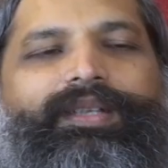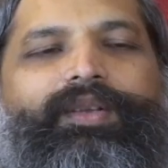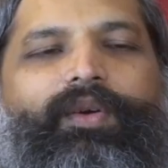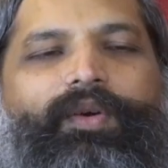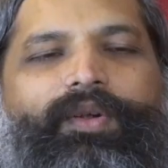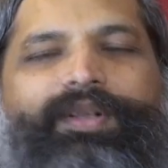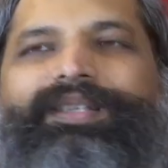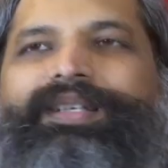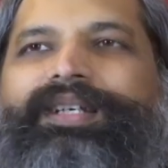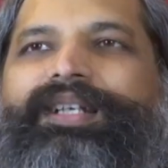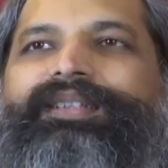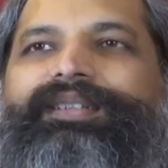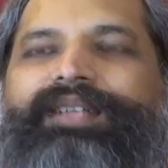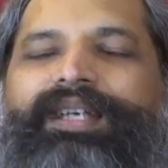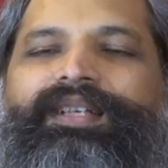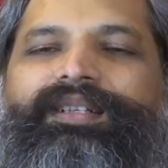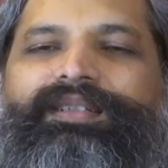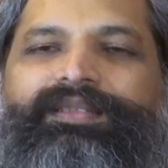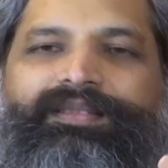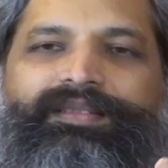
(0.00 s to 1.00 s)
All three
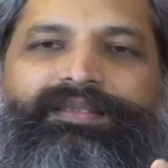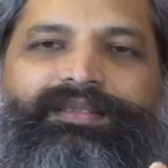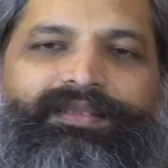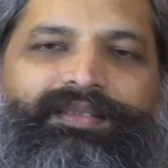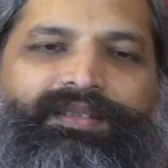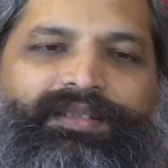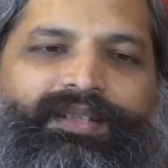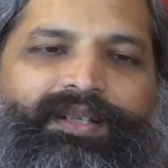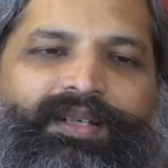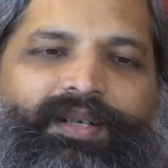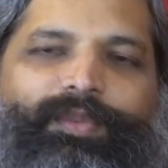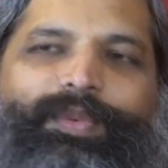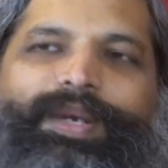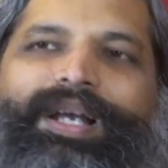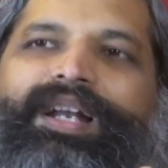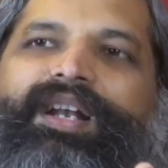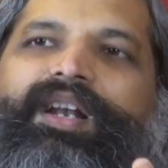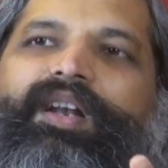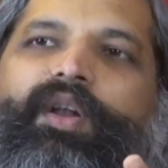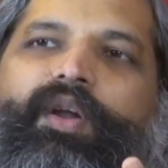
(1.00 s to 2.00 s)
things
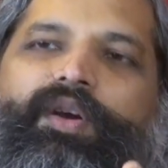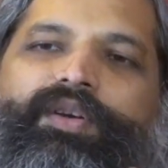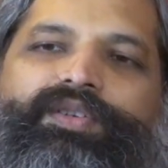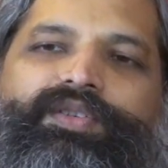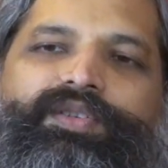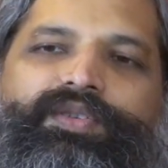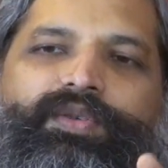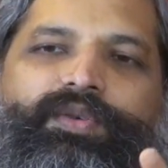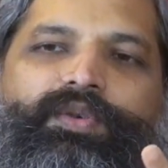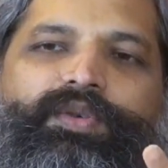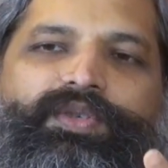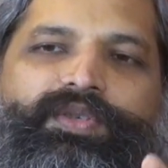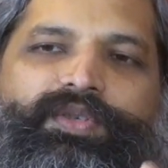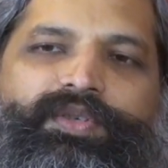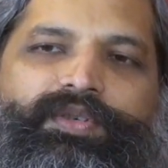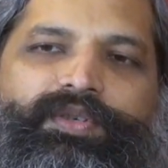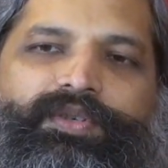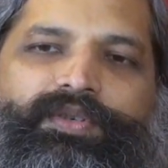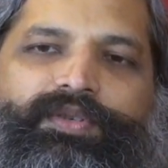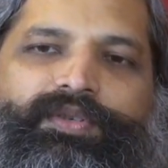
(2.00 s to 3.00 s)
were not
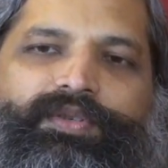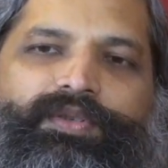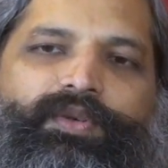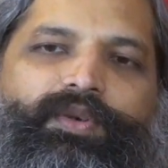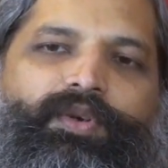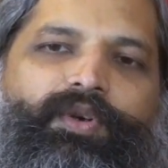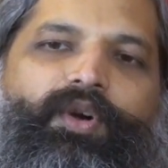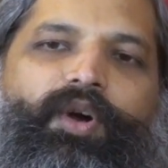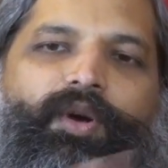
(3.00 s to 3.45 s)
so